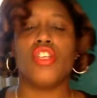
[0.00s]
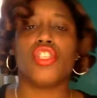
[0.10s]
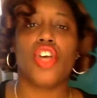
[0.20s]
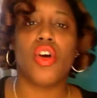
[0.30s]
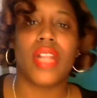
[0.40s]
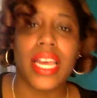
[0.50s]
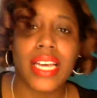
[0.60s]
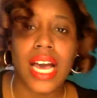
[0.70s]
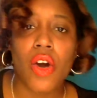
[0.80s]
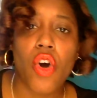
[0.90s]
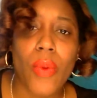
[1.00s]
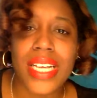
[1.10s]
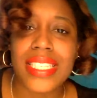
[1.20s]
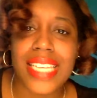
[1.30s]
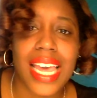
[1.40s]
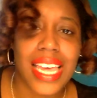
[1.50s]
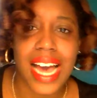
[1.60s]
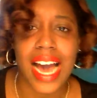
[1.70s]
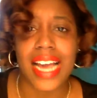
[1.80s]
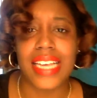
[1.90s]
So, like I always say,
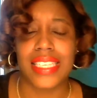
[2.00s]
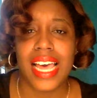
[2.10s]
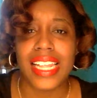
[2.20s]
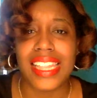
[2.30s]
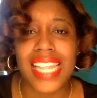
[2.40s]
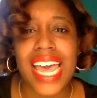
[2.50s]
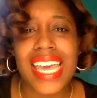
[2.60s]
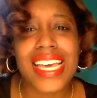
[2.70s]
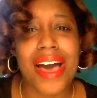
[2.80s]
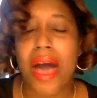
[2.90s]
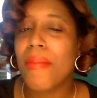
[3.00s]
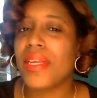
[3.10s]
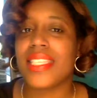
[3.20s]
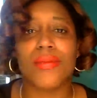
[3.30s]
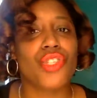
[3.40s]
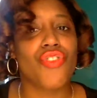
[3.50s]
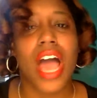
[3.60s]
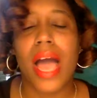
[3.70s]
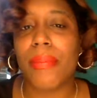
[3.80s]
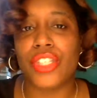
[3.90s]
guys, like, comment,
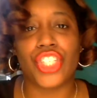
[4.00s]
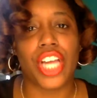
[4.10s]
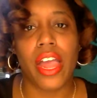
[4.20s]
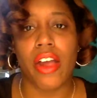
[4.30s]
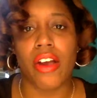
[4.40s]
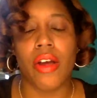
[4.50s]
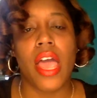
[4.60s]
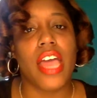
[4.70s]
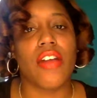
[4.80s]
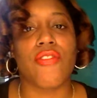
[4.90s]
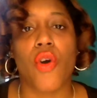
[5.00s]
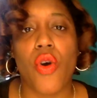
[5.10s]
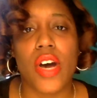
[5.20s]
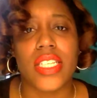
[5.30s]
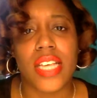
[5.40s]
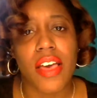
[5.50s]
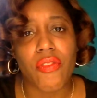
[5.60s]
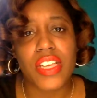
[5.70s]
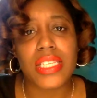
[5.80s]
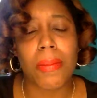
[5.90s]
subscribe, and share. And of course,
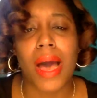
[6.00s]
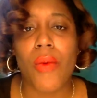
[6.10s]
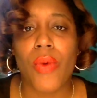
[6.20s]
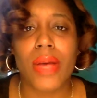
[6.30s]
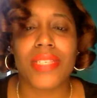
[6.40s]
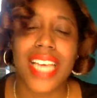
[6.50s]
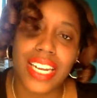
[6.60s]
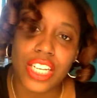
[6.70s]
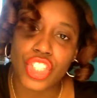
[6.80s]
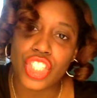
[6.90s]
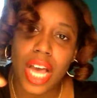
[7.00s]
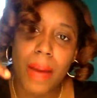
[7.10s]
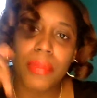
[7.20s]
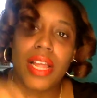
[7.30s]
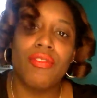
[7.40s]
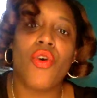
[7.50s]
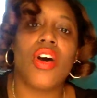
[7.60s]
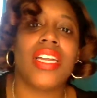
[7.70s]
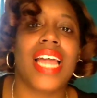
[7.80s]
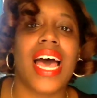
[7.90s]
visit my website at
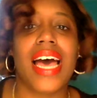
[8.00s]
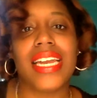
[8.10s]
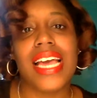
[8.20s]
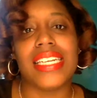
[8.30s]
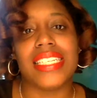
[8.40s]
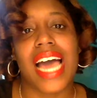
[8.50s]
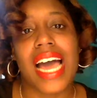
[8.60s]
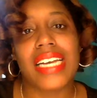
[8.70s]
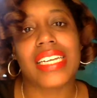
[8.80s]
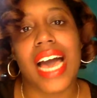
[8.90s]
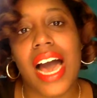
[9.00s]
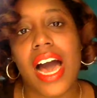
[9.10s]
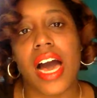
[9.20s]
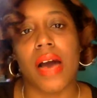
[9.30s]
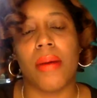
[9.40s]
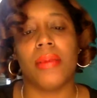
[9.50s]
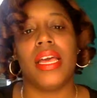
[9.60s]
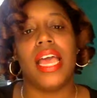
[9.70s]
shoploveronline.com.